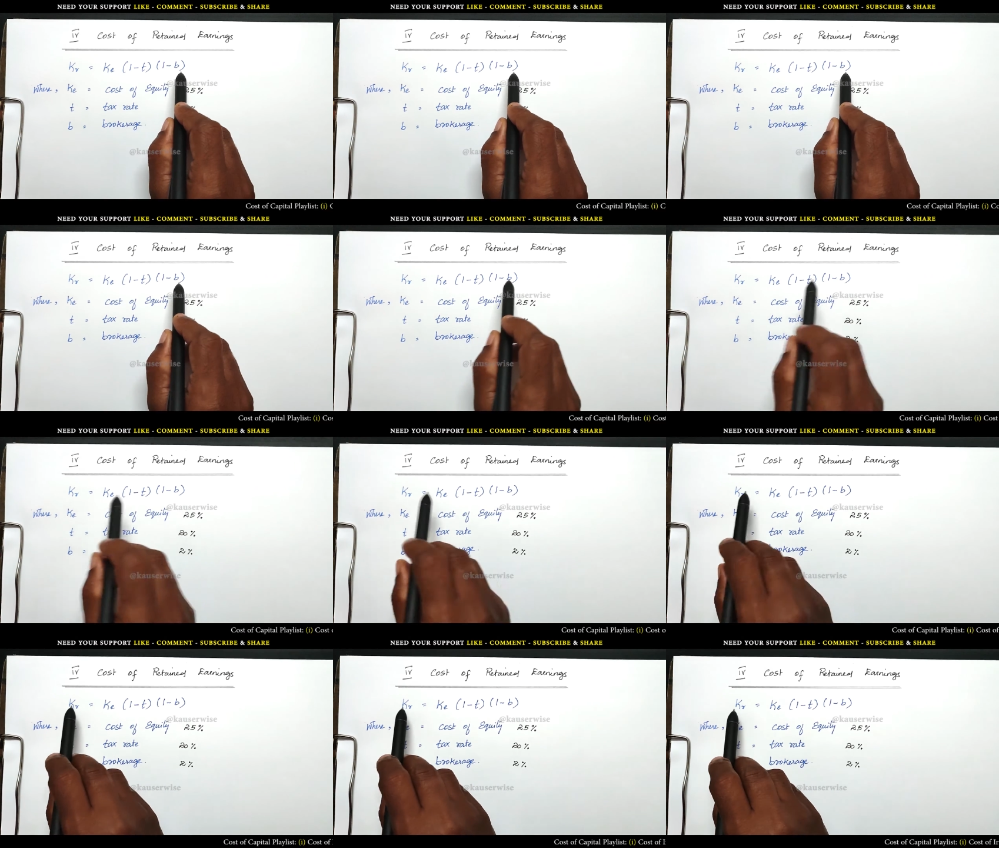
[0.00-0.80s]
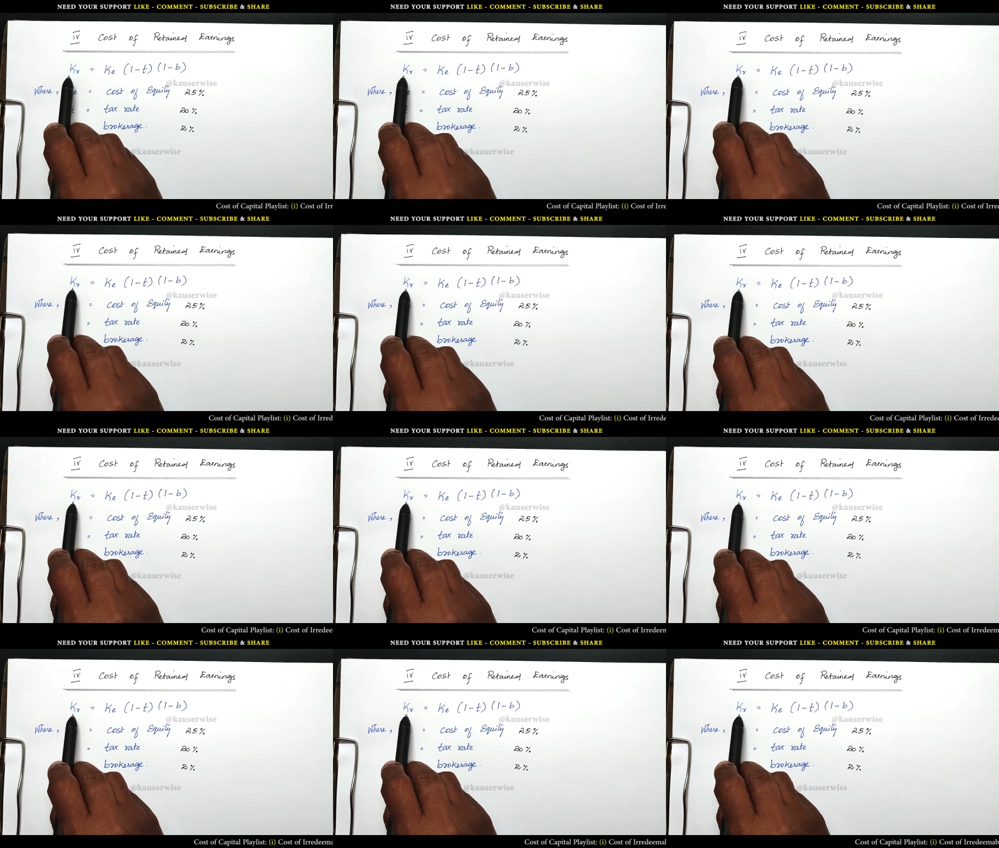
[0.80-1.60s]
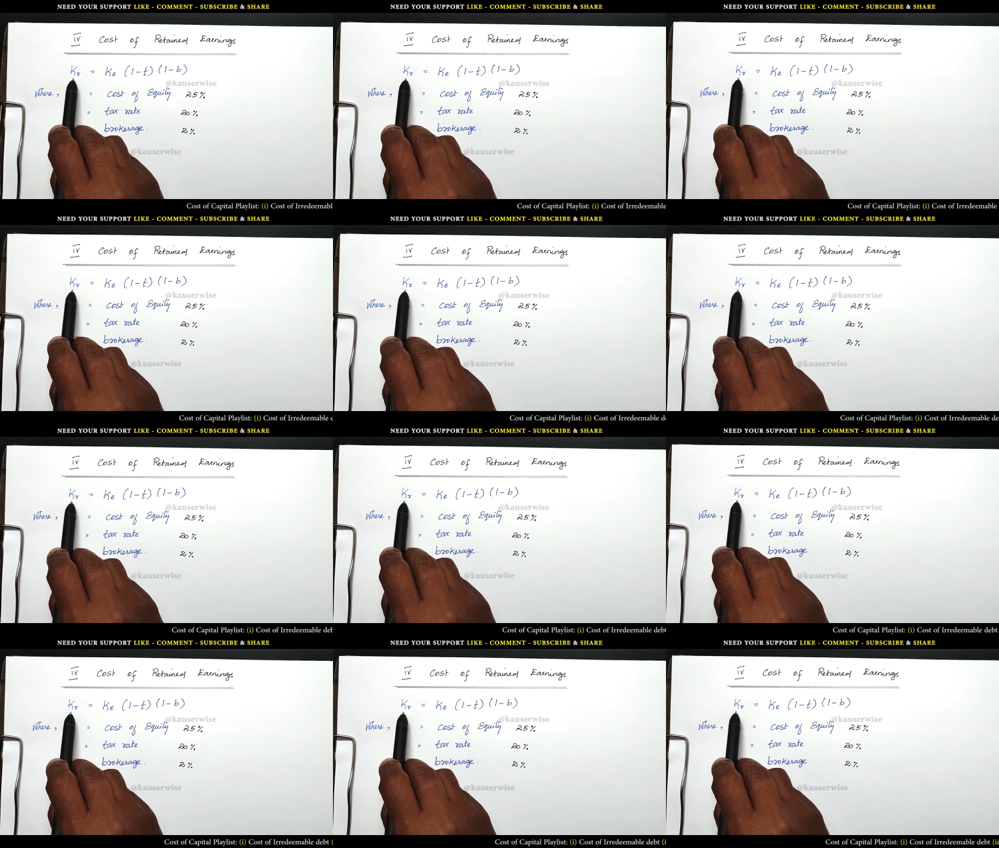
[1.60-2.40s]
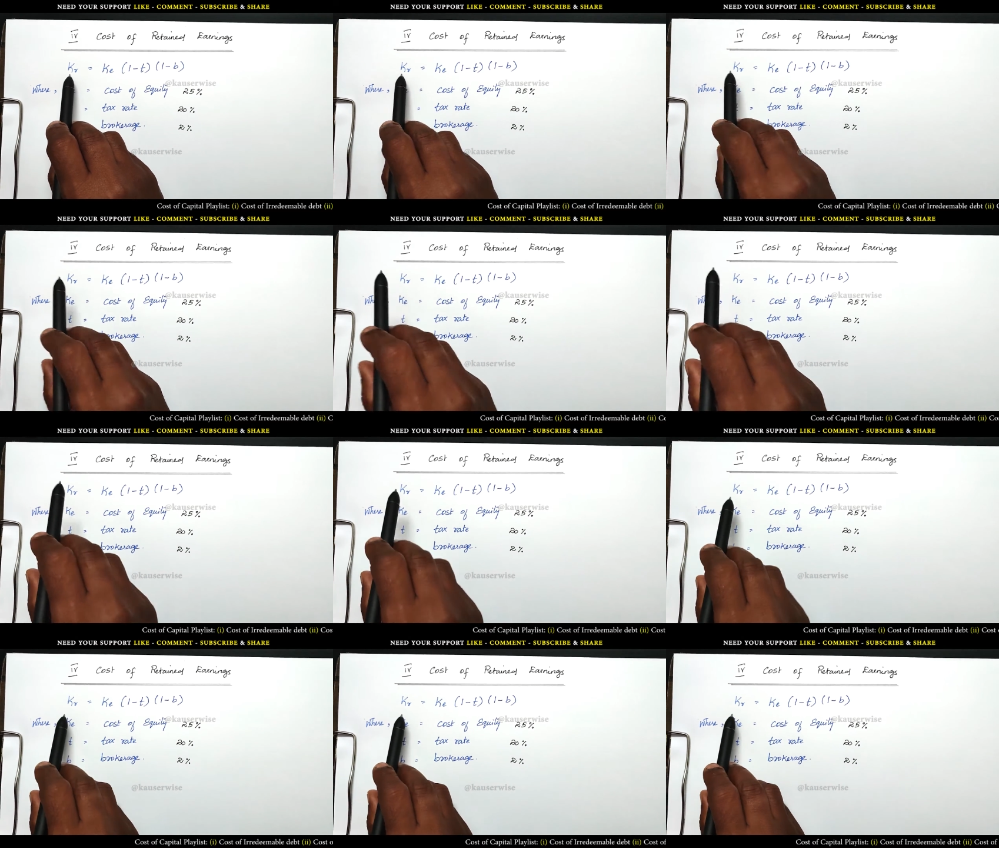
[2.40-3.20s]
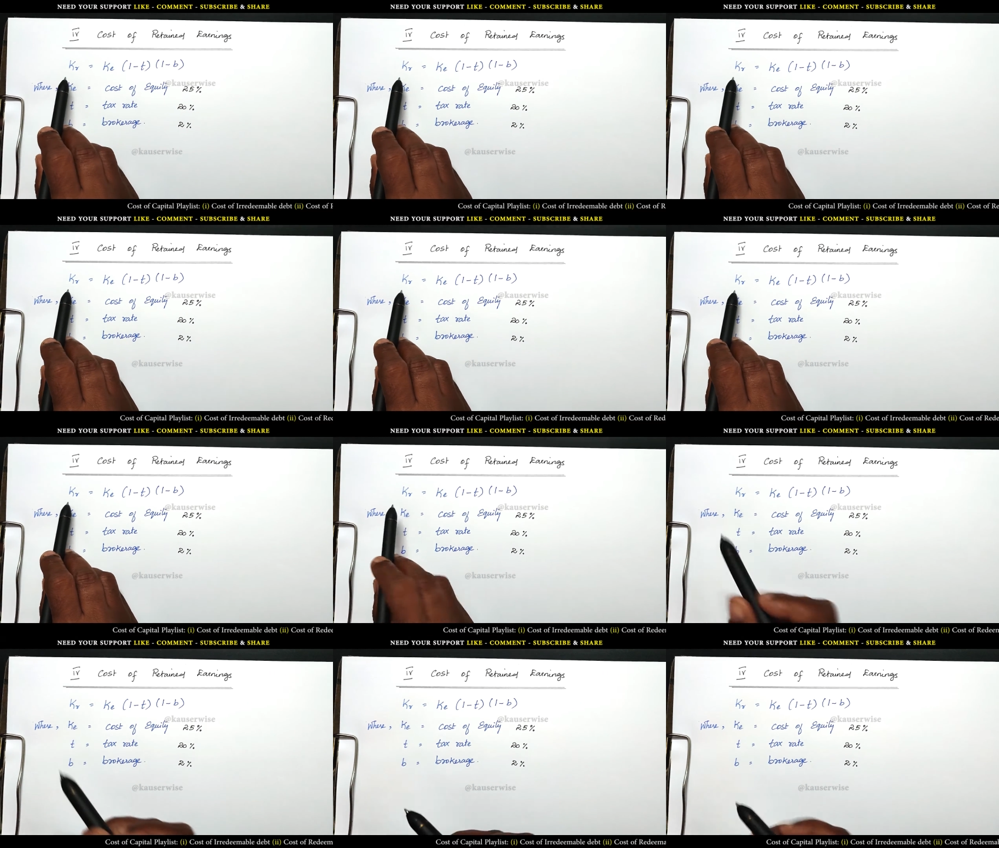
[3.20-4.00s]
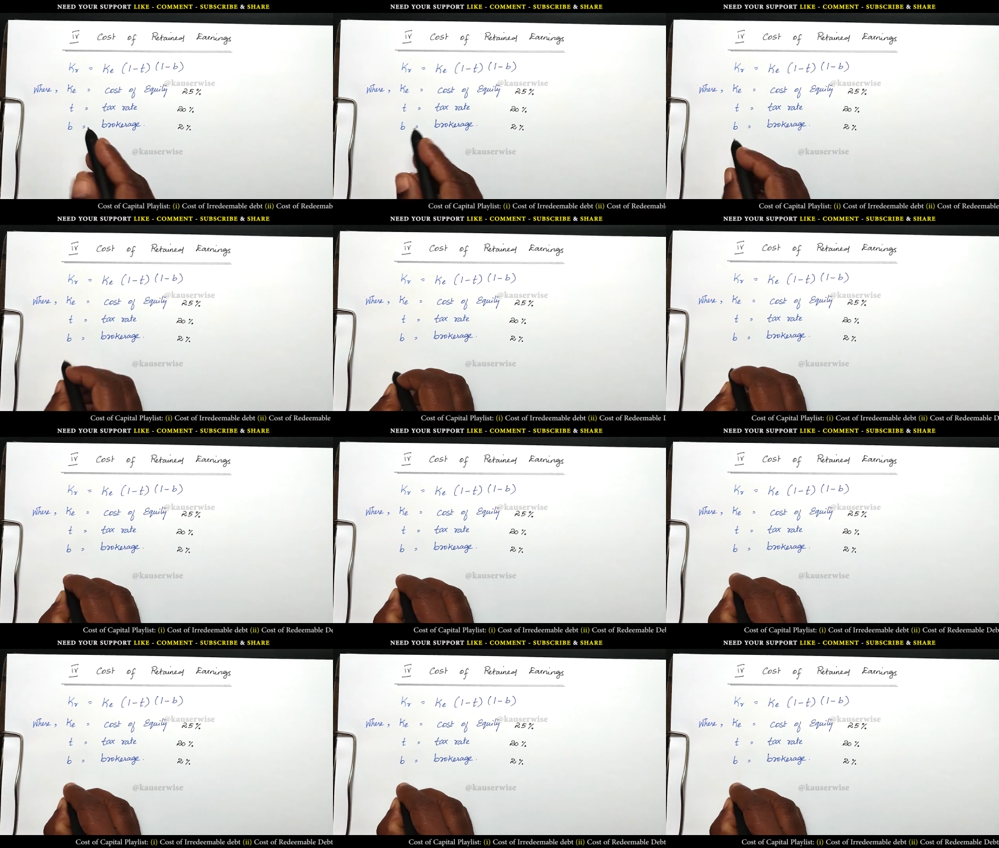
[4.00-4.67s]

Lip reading: [unreadable: no face in view]